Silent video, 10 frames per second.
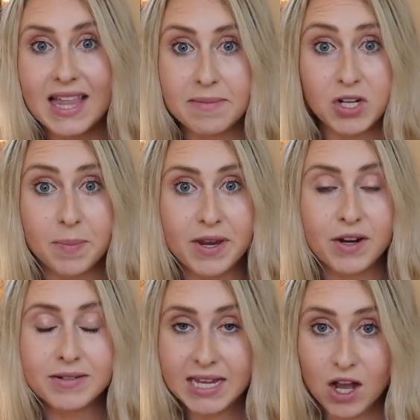laptop
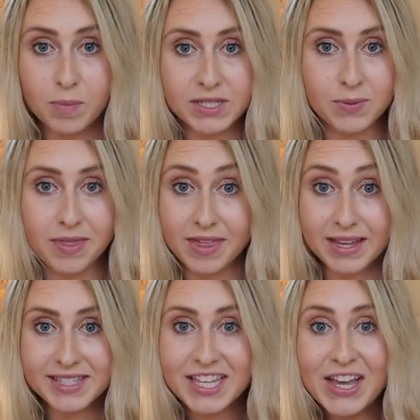here to help us with
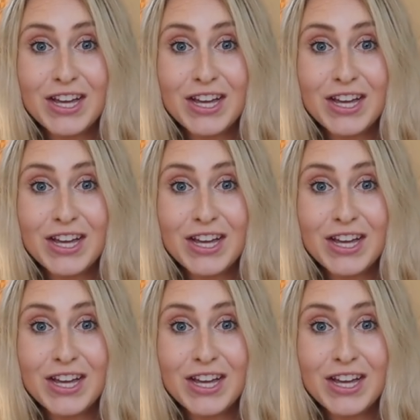this.